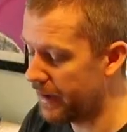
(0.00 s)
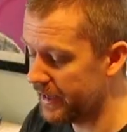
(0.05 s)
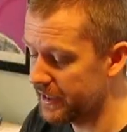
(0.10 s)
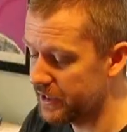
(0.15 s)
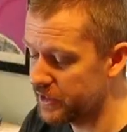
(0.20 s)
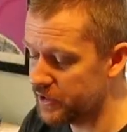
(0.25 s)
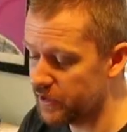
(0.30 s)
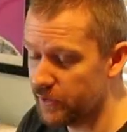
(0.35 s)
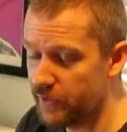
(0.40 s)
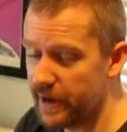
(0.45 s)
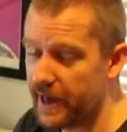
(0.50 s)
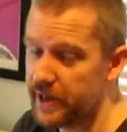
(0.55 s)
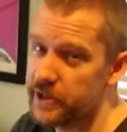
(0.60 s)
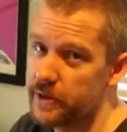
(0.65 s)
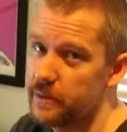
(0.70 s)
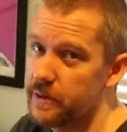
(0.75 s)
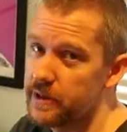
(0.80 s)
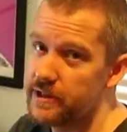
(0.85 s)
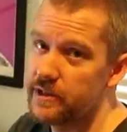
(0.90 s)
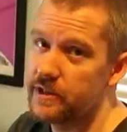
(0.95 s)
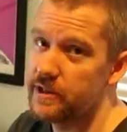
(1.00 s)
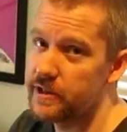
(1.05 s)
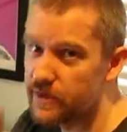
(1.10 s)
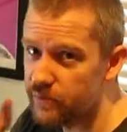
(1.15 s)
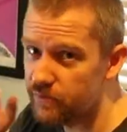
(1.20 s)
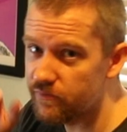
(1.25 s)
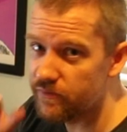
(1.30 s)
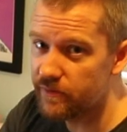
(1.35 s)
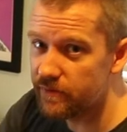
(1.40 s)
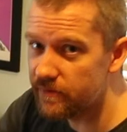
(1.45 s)
My initial reaction was
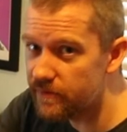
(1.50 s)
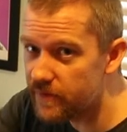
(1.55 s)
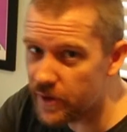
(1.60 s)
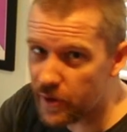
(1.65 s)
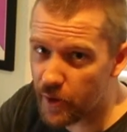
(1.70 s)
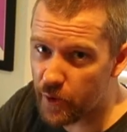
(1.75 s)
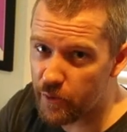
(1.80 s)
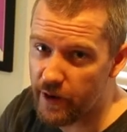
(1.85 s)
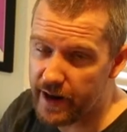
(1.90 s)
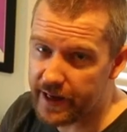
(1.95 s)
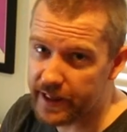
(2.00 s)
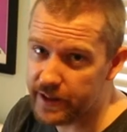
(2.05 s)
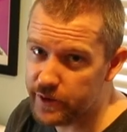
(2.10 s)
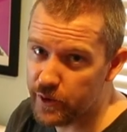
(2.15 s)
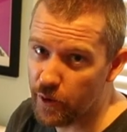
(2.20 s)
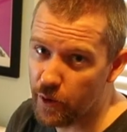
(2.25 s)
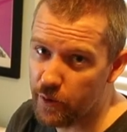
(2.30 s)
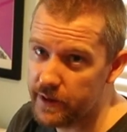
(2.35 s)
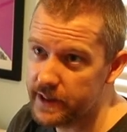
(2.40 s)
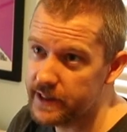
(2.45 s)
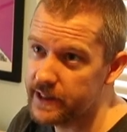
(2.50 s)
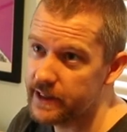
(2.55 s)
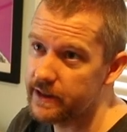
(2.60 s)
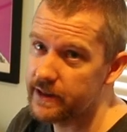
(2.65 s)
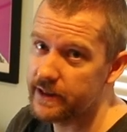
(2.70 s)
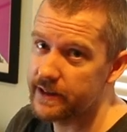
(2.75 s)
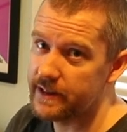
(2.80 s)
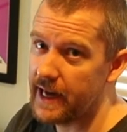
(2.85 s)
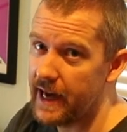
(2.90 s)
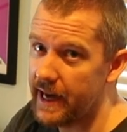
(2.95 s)
just, you know, running towards it
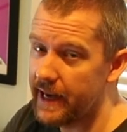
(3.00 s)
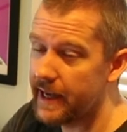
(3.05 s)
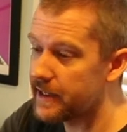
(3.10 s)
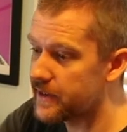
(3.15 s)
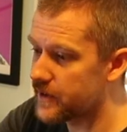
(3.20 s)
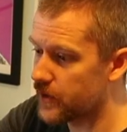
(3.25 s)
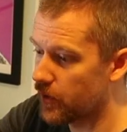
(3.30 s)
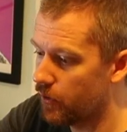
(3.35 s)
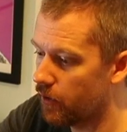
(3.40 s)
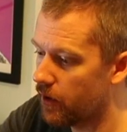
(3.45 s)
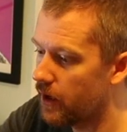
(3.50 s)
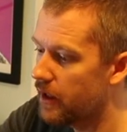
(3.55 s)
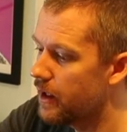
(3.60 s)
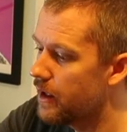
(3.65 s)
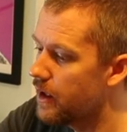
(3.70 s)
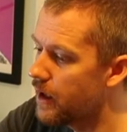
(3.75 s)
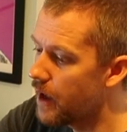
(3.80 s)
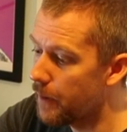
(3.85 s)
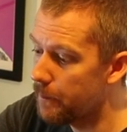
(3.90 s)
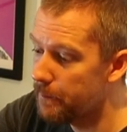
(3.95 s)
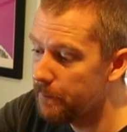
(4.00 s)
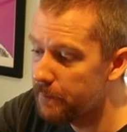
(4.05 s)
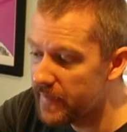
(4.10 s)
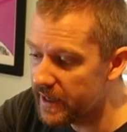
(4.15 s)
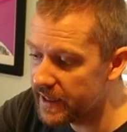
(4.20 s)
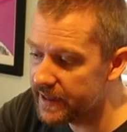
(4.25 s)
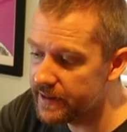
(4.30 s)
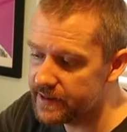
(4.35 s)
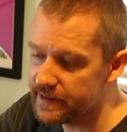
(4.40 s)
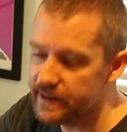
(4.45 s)
because I saw a
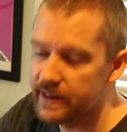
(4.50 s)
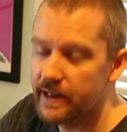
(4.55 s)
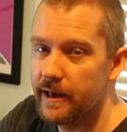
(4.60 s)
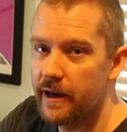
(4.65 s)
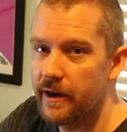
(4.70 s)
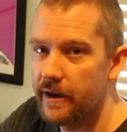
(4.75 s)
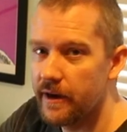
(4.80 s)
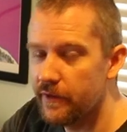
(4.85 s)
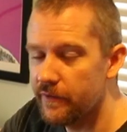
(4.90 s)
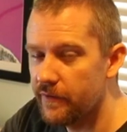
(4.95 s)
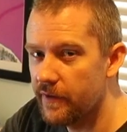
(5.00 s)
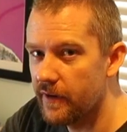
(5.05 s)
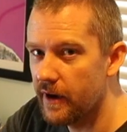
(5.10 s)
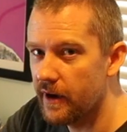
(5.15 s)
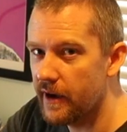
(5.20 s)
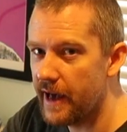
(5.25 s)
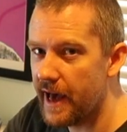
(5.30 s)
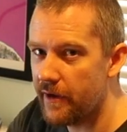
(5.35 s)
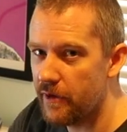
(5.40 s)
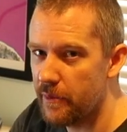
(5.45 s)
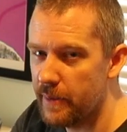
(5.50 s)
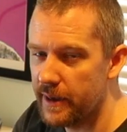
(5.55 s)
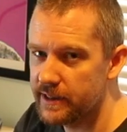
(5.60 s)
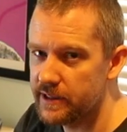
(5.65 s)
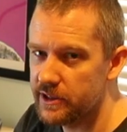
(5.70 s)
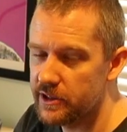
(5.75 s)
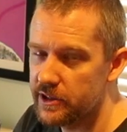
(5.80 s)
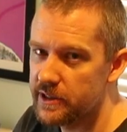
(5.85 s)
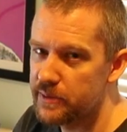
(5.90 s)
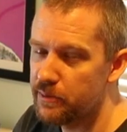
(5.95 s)
gazillion of error
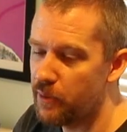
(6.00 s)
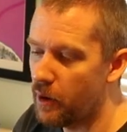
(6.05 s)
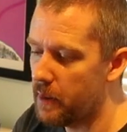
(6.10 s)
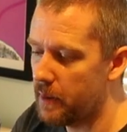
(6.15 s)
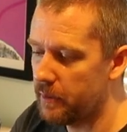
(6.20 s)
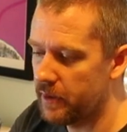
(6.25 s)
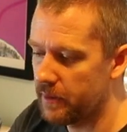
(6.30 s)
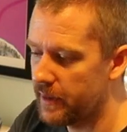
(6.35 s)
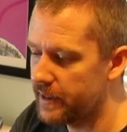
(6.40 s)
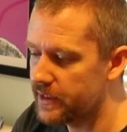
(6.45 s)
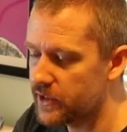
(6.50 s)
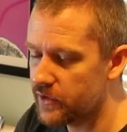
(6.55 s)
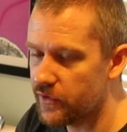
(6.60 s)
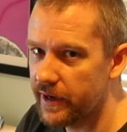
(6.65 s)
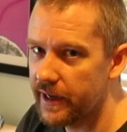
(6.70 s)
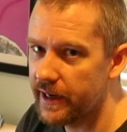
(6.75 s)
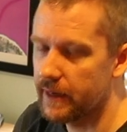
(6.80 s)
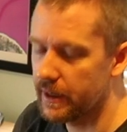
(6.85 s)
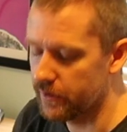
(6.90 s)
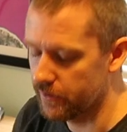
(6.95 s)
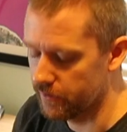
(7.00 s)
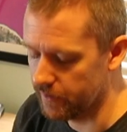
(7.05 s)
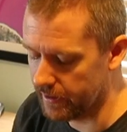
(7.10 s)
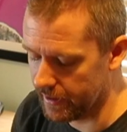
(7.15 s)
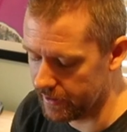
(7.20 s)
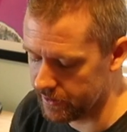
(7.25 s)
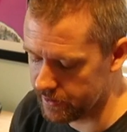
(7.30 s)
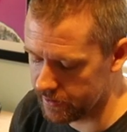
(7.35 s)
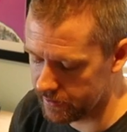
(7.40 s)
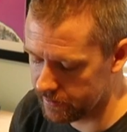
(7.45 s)
messages pop up on my screen. I couldn't
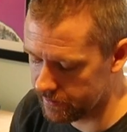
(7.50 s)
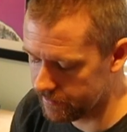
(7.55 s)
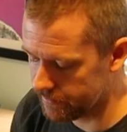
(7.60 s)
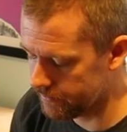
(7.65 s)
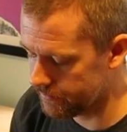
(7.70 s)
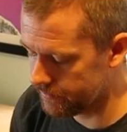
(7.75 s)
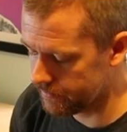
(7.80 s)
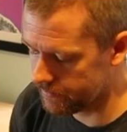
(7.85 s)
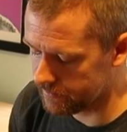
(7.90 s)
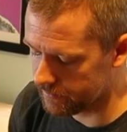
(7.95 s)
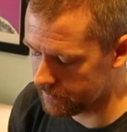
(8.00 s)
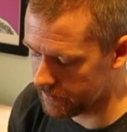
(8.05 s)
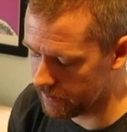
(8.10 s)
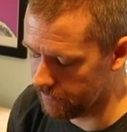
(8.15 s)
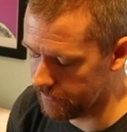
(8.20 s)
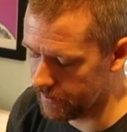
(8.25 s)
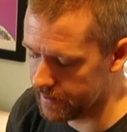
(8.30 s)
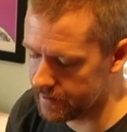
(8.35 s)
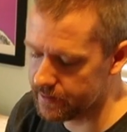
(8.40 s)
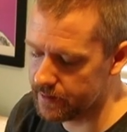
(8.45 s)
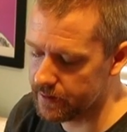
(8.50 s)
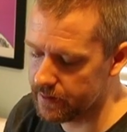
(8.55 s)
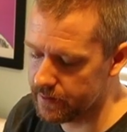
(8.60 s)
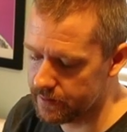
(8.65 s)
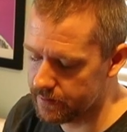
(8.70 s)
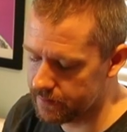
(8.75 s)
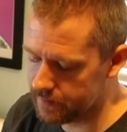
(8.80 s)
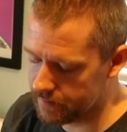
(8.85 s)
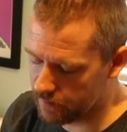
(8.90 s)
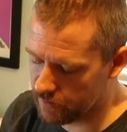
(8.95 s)
catch it, obviously.
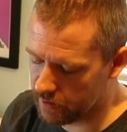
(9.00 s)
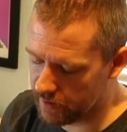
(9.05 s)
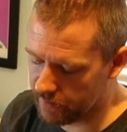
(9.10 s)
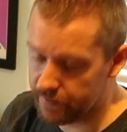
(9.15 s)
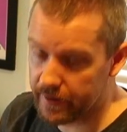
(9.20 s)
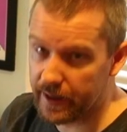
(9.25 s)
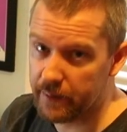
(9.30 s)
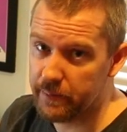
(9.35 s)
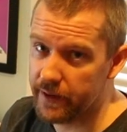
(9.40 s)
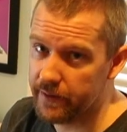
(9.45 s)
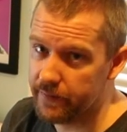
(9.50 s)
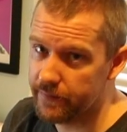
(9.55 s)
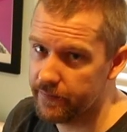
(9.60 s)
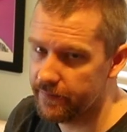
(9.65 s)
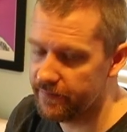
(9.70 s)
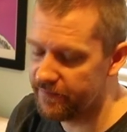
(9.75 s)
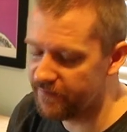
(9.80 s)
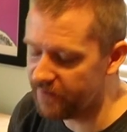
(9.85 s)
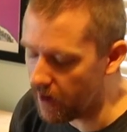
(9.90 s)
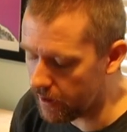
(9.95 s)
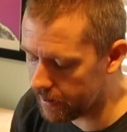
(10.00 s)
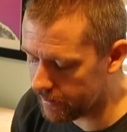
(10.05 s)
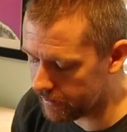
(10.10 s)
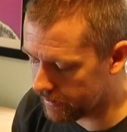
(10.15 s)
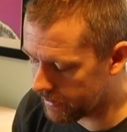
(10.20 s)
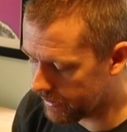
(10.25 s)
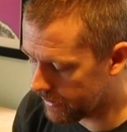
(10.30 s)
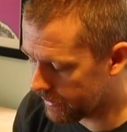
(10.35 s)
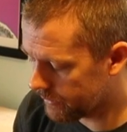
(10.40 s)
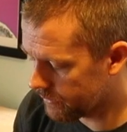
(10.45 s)
It would have cut my
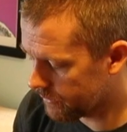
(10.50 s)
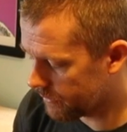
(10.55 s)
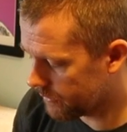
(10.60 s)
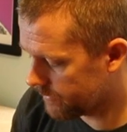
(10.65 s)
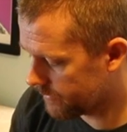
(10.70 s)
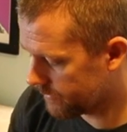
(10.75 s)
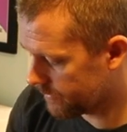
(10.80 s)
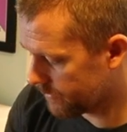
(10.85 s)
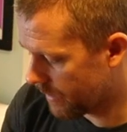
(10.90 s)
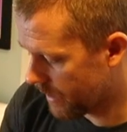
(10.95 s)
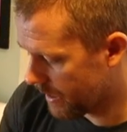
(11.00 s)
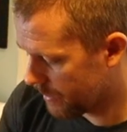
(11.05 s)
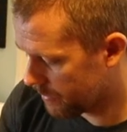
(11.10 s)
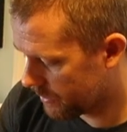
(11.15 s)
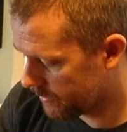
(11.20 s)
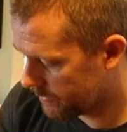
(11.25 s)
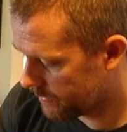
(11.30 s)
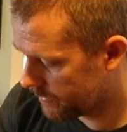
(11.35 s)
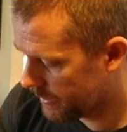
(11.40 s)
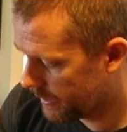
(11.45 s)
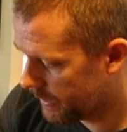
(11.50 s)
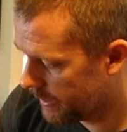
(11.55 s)
fucking hand off or arm off.